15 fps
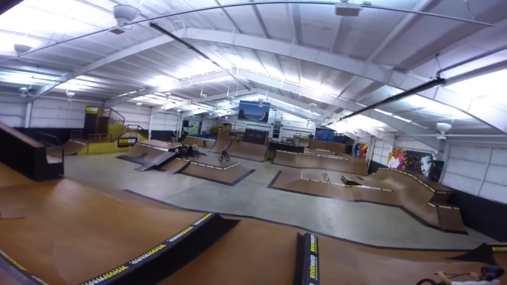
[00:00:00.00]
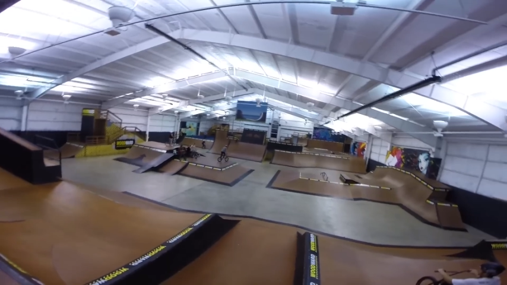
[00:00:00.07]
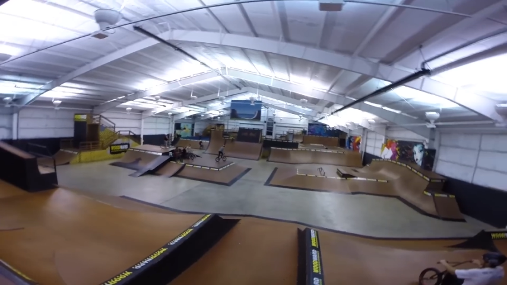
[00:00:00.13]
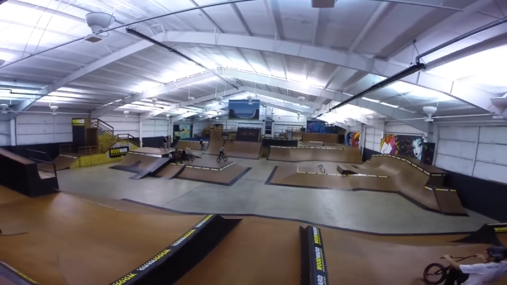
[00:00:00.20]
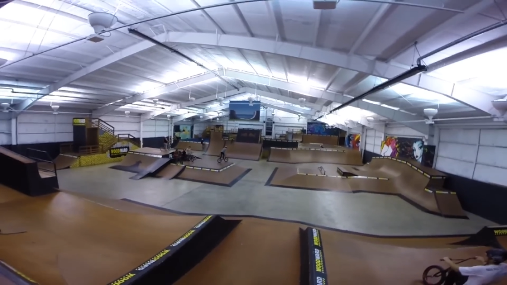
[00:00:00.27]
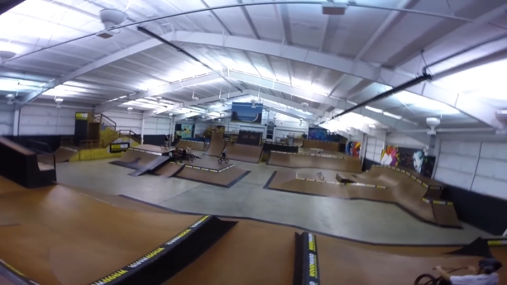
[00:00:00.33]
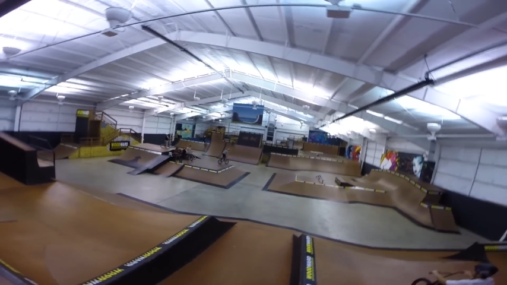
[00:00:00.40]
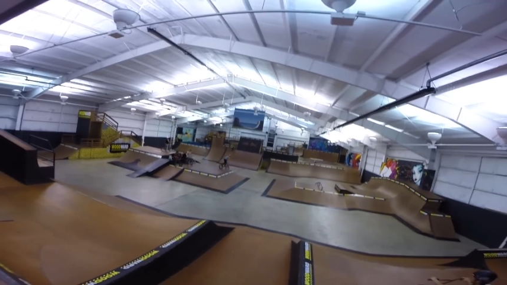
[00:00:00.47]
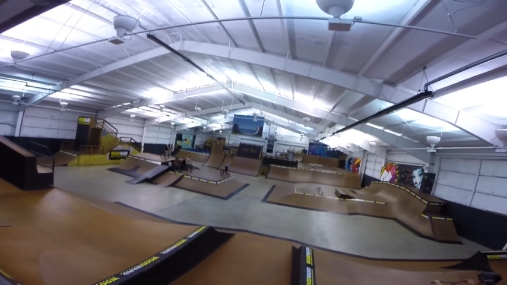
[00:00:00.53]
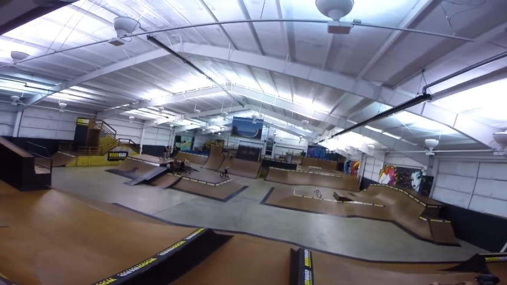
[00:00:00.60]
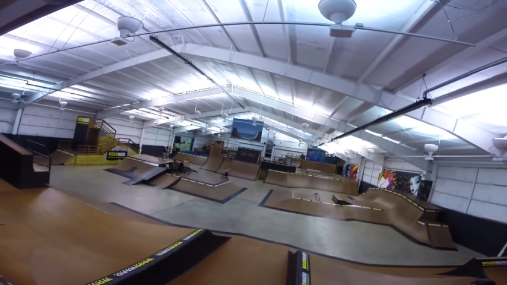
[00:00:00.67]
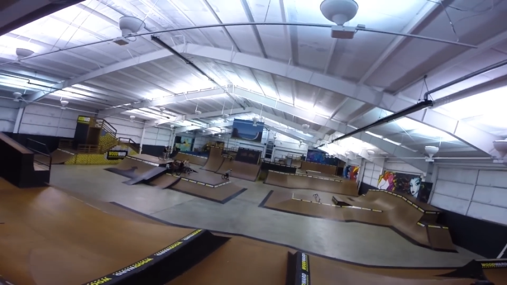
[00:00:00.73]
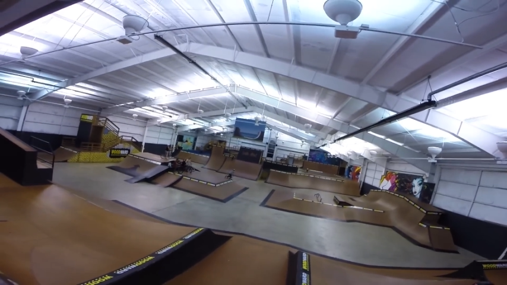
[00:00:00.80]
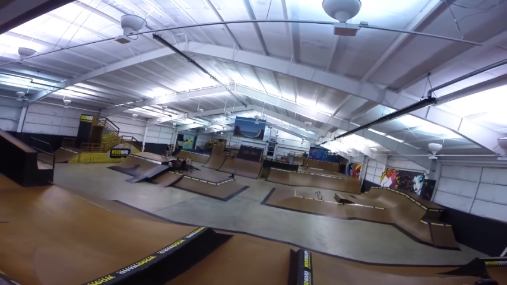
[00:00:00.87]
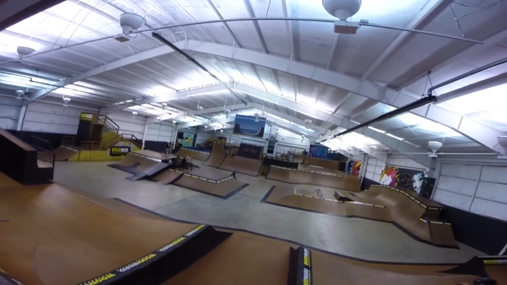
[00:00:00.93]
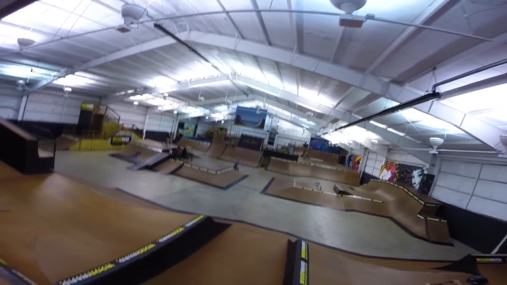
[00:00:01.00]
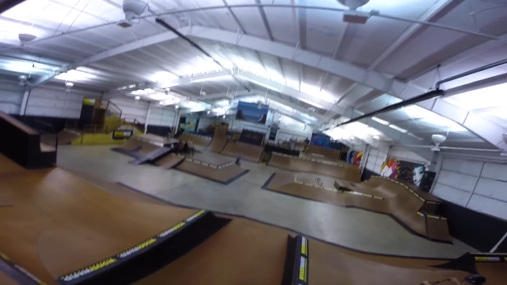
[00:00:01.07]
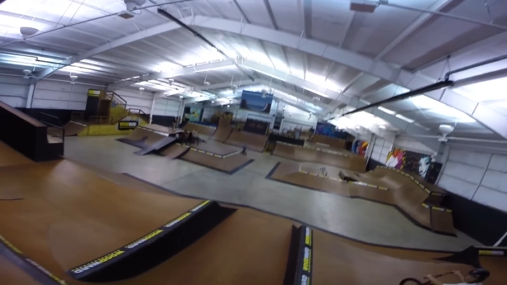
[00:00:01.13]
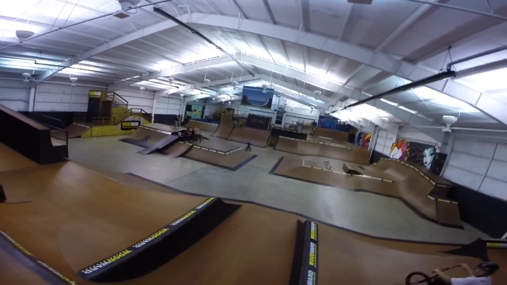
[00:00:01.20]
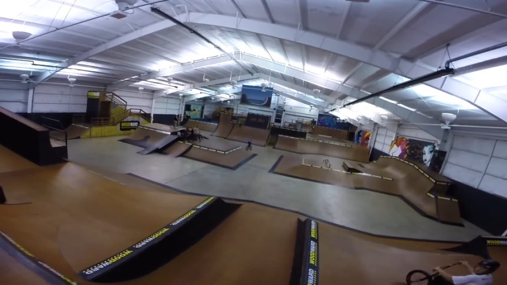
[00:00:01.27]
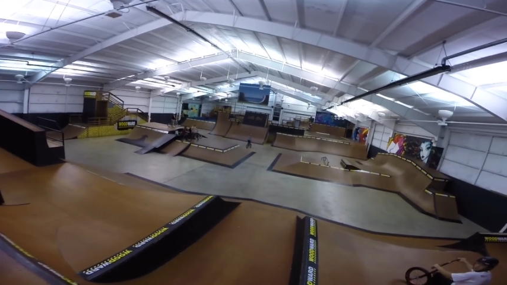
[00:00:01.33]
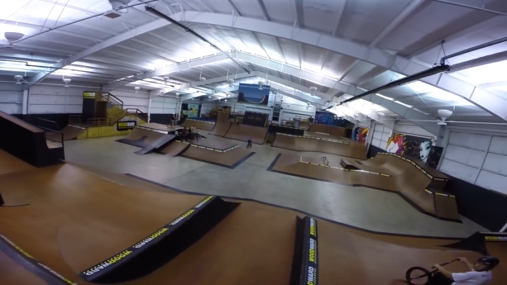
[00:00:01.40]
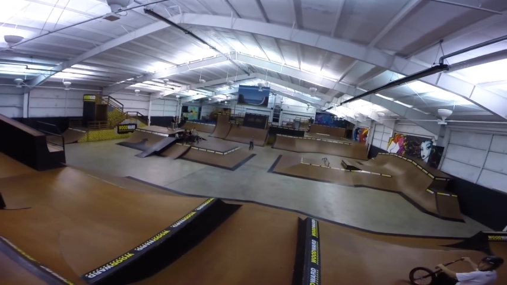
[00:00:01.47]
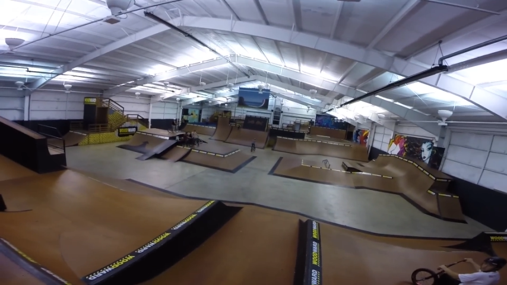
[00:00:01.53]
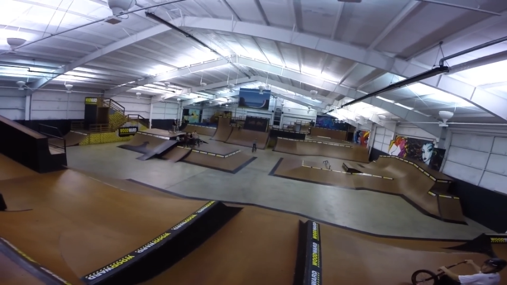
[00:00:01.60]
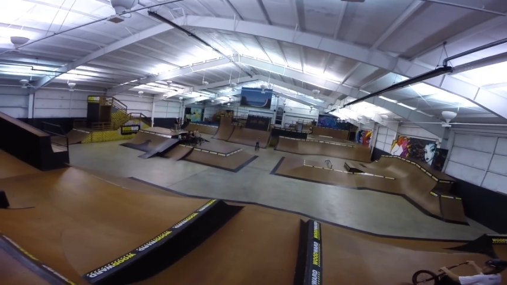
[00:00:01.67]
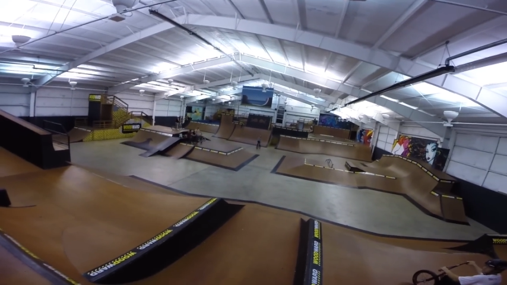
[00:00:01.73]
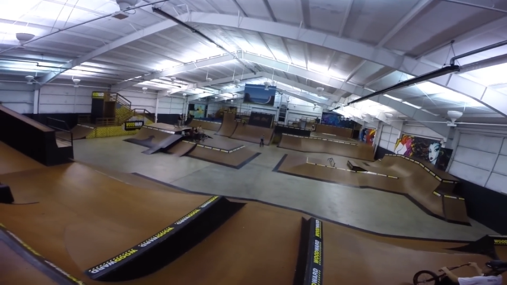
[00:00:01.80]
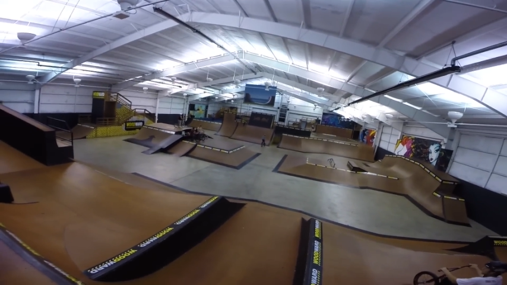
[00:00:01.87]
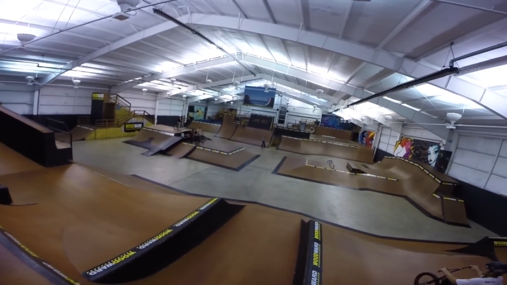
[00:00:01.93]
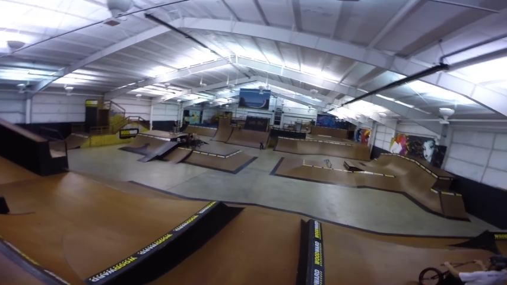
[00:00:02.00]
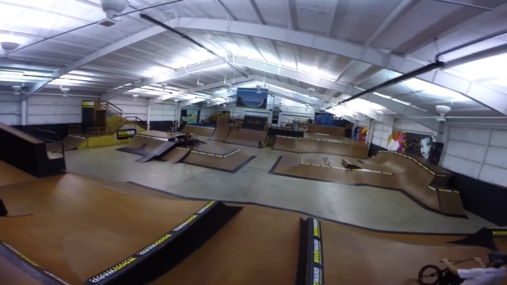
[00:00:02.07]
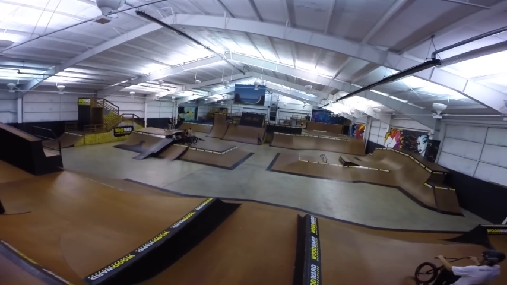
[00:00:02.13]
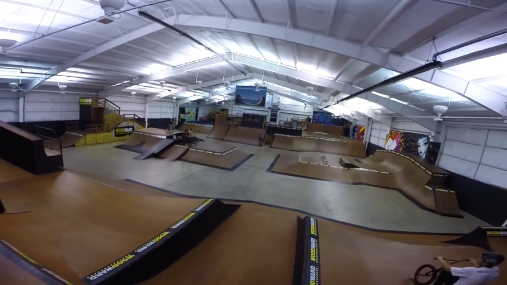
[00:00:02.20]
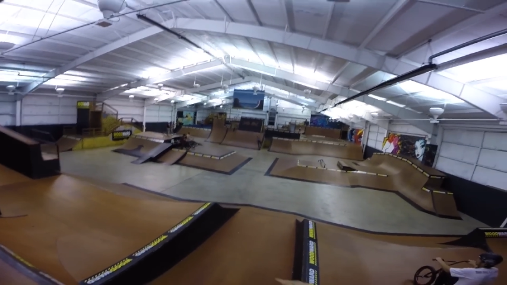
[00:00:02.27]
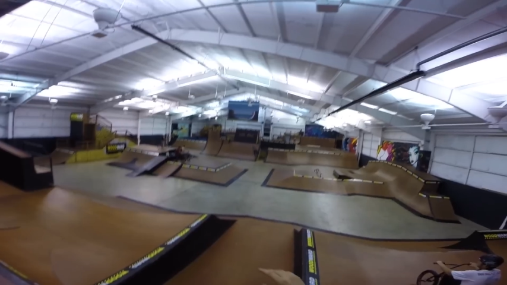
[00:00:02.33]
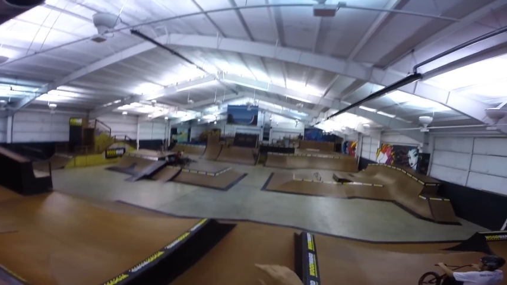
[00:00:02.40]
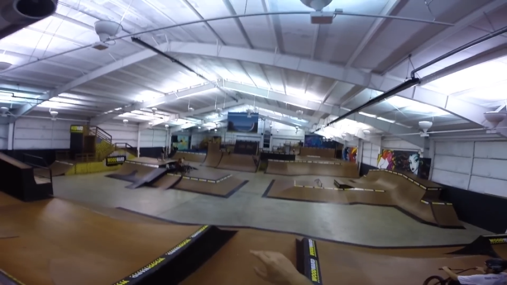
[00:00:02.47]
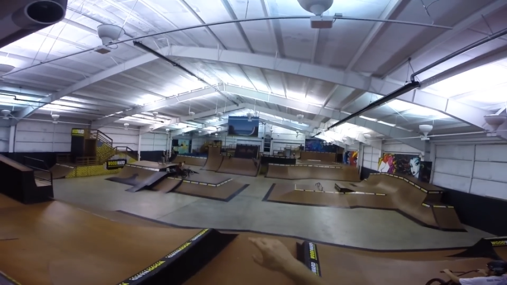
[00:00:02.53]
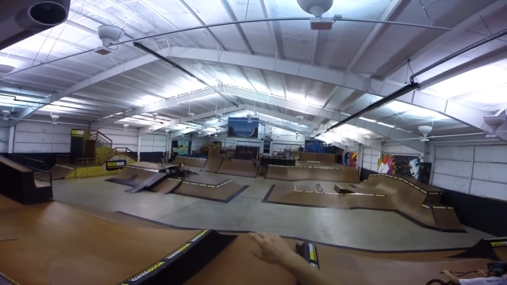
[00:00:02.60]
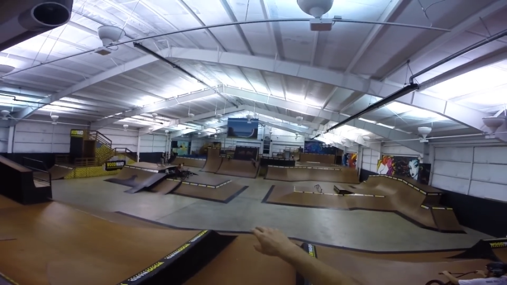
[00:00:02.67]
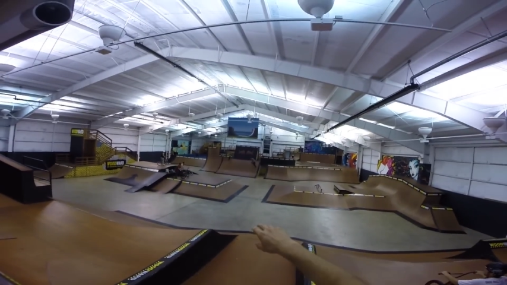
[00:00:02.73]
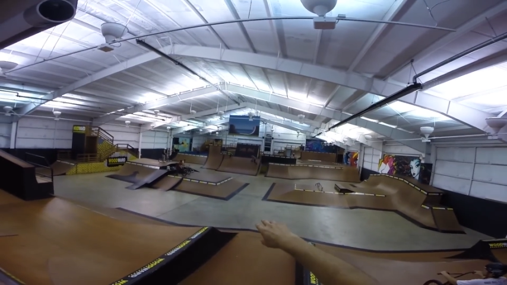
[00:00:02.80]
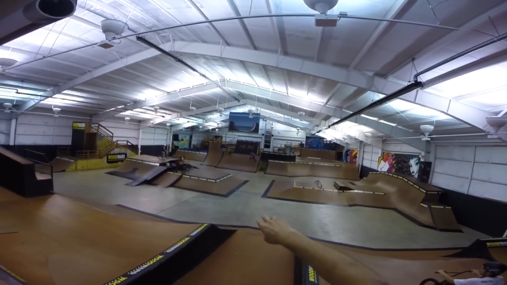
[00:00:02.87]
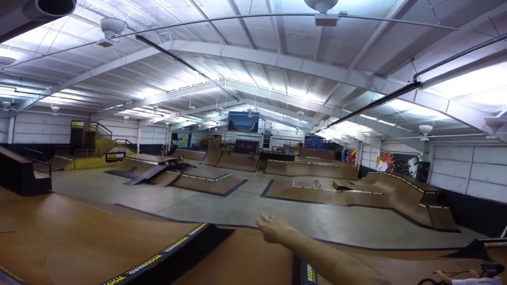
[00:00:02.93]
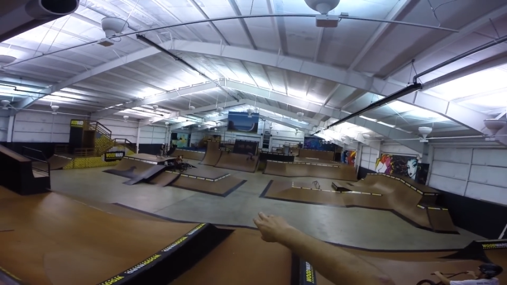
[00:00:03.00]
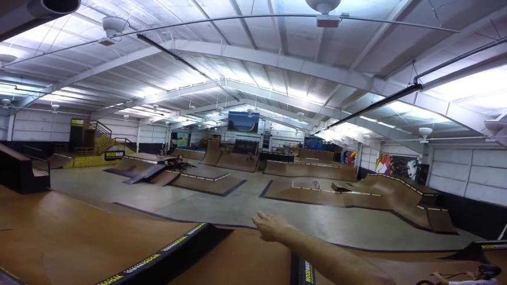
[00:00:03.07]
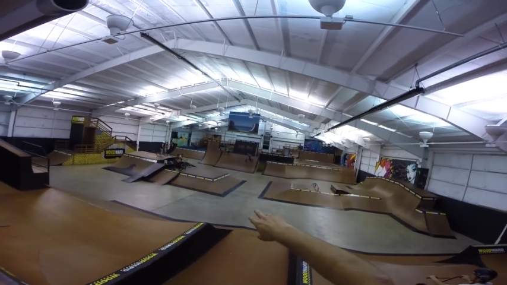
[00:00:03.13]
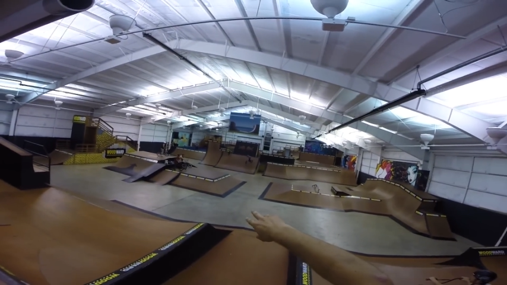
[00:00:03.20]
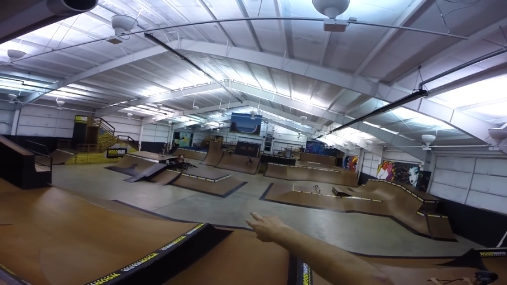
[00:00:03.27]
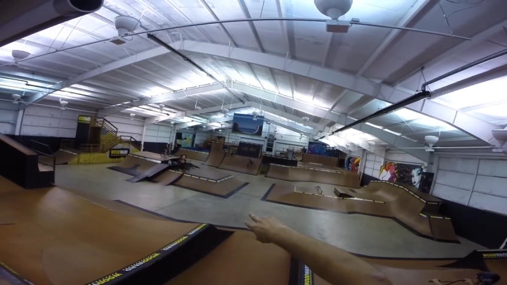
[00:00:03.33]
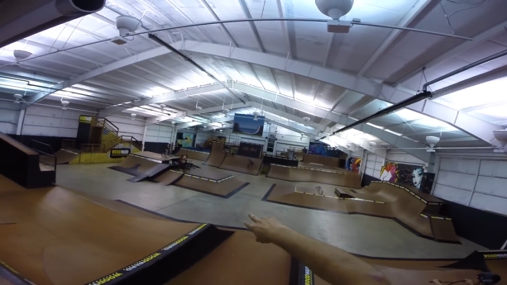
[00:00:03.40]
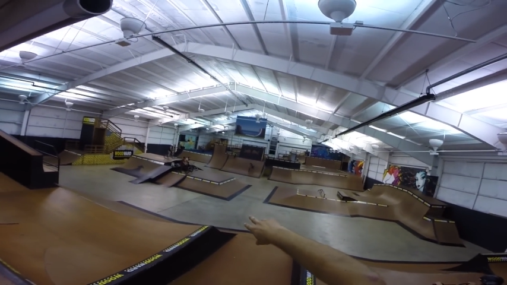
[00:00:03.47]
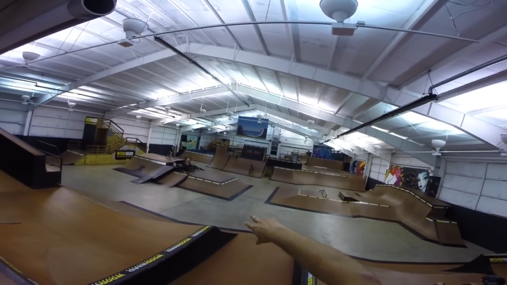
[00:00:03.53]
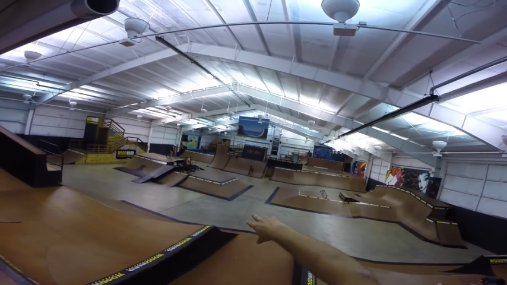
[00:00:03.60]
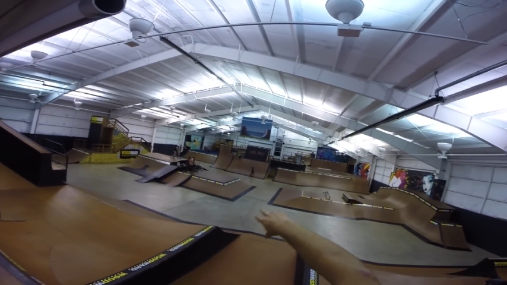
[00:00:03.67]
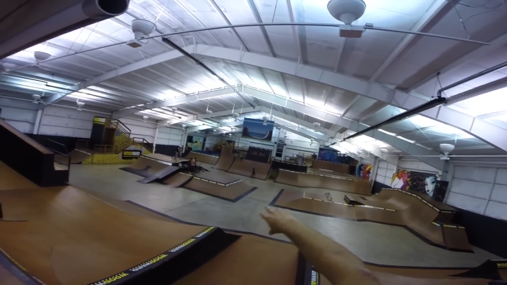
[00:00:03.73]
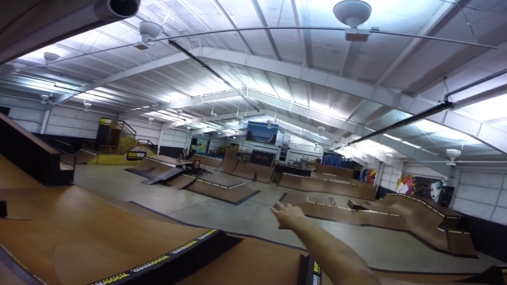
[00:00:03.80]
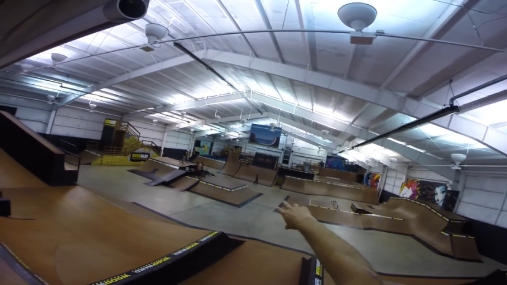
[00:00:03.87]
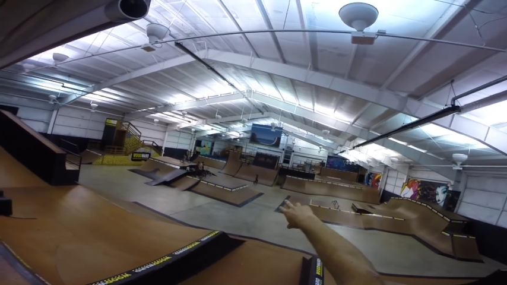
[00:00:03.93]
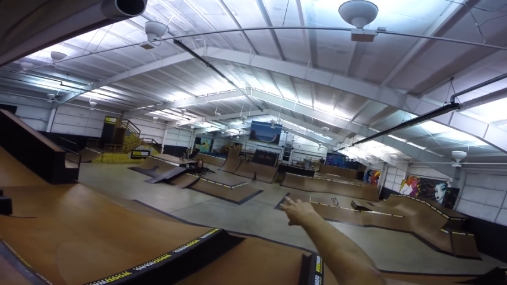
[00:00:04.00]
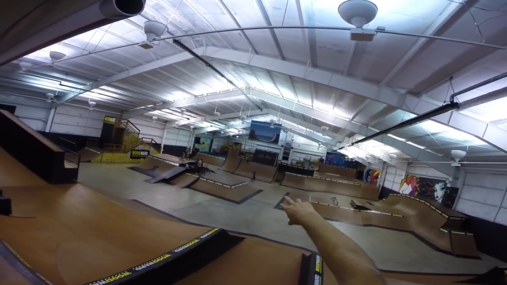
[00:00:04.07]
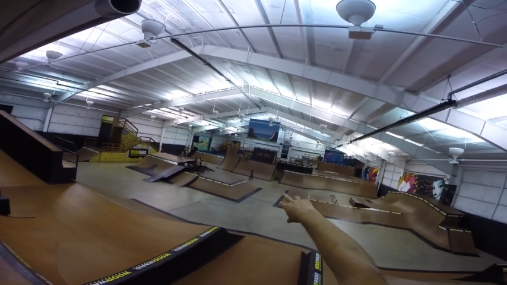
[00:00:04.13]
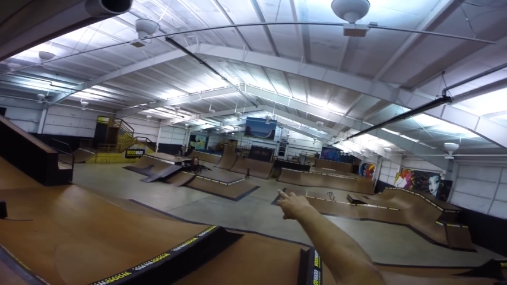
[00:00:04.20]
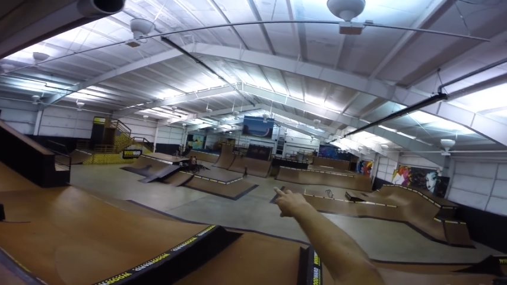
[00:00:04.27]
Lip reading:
Nobody's mouth can be seen.